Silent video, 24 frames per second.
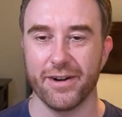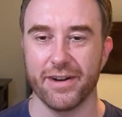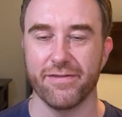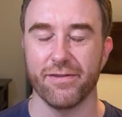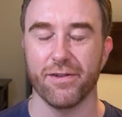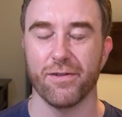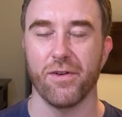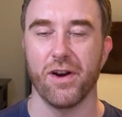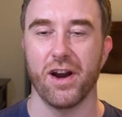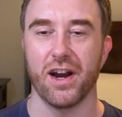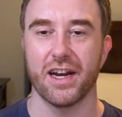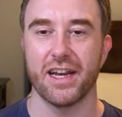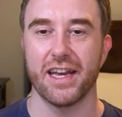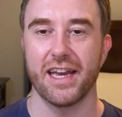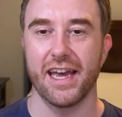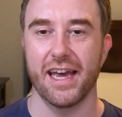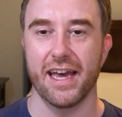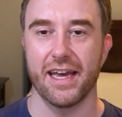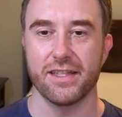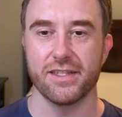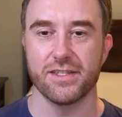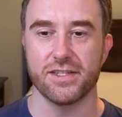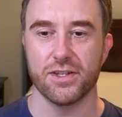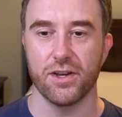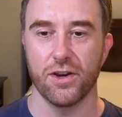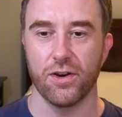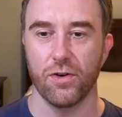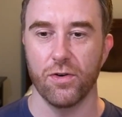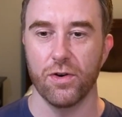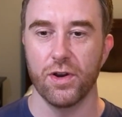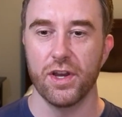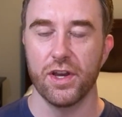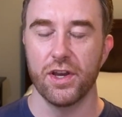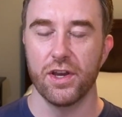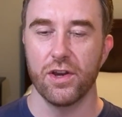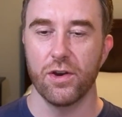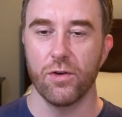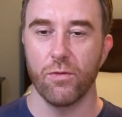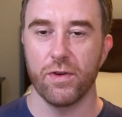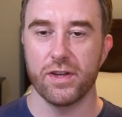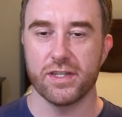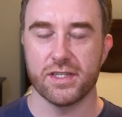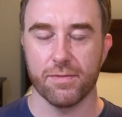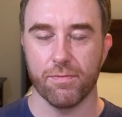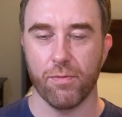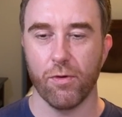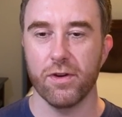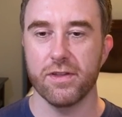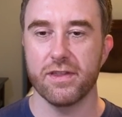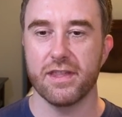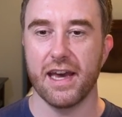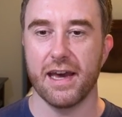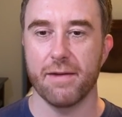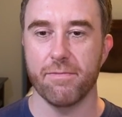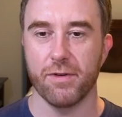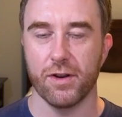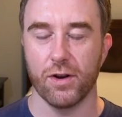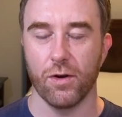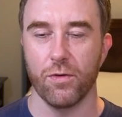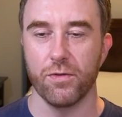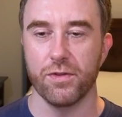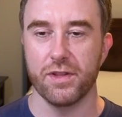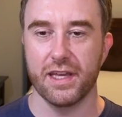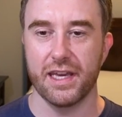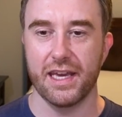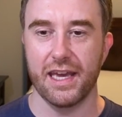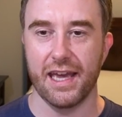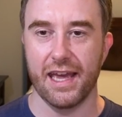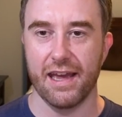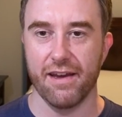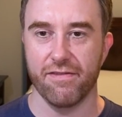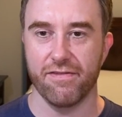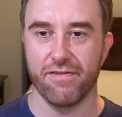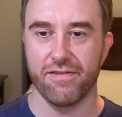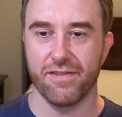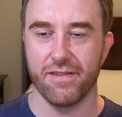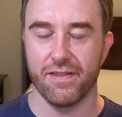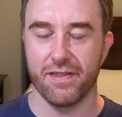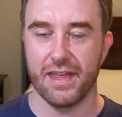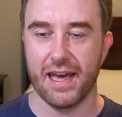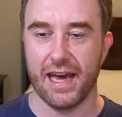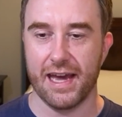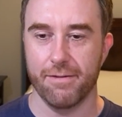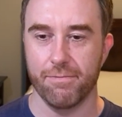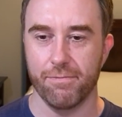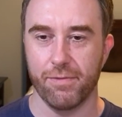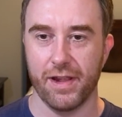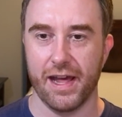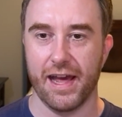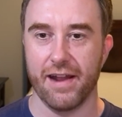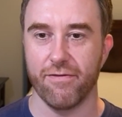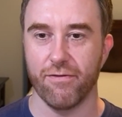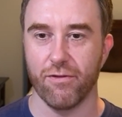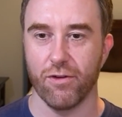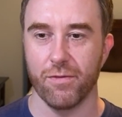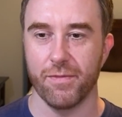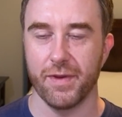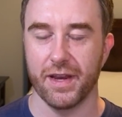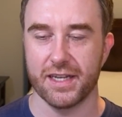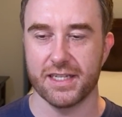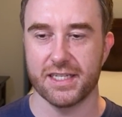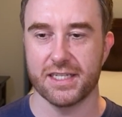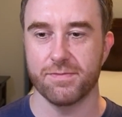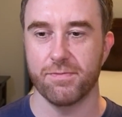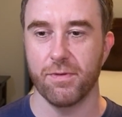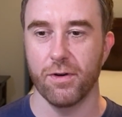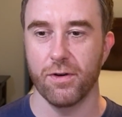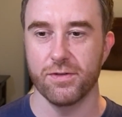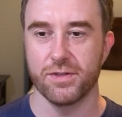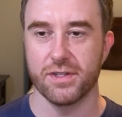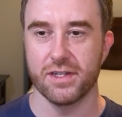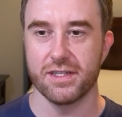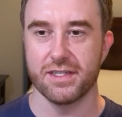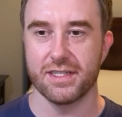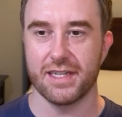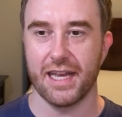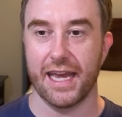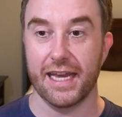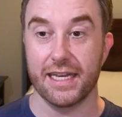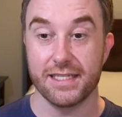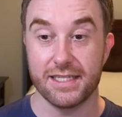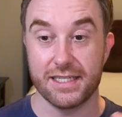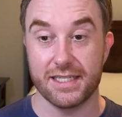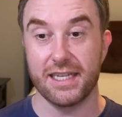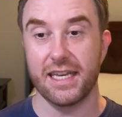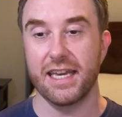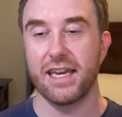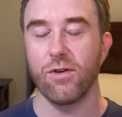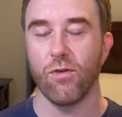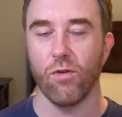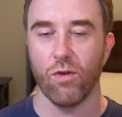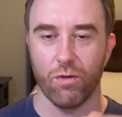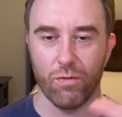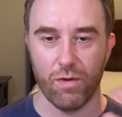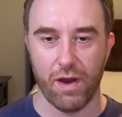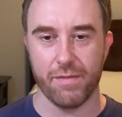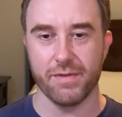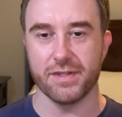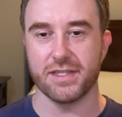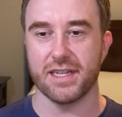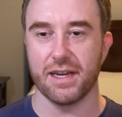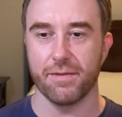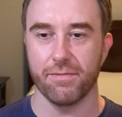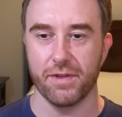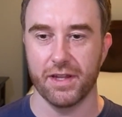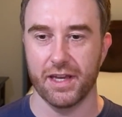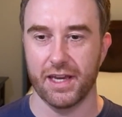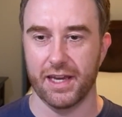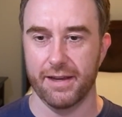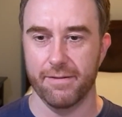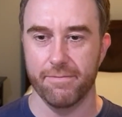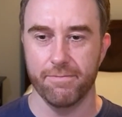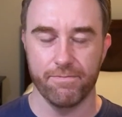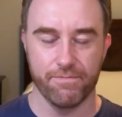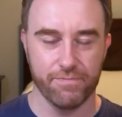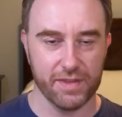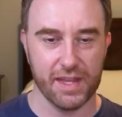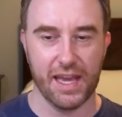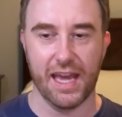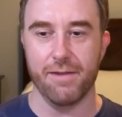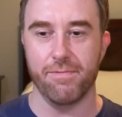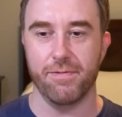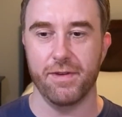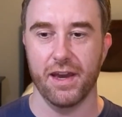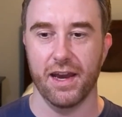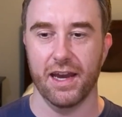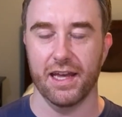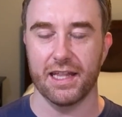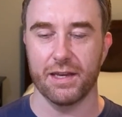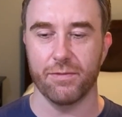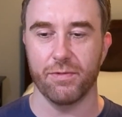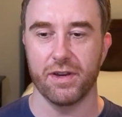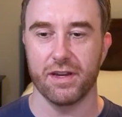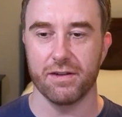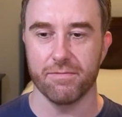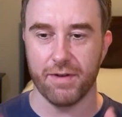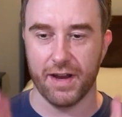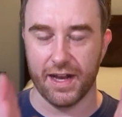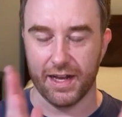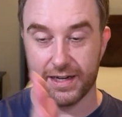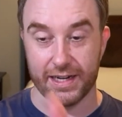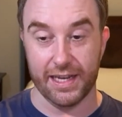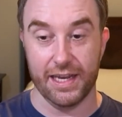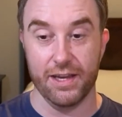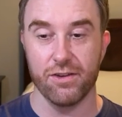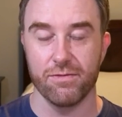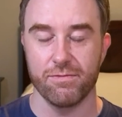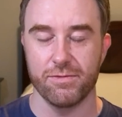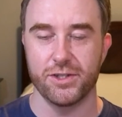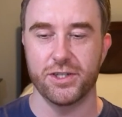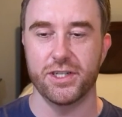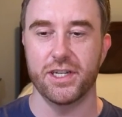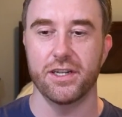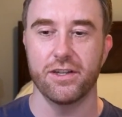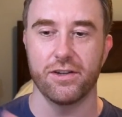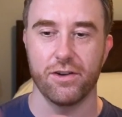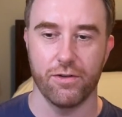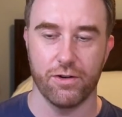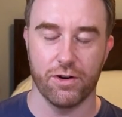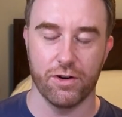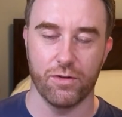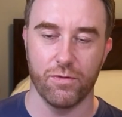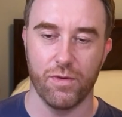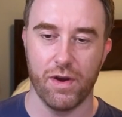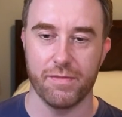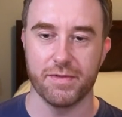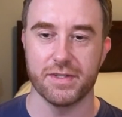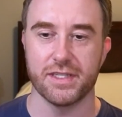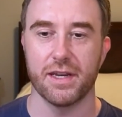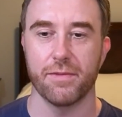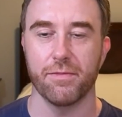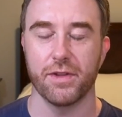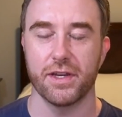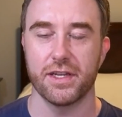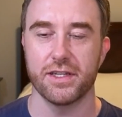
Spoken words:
Rock, and so we support that, but only if that platform exposes a C or WebAssembly API. Like we compile to either machine code or to WebAssembly.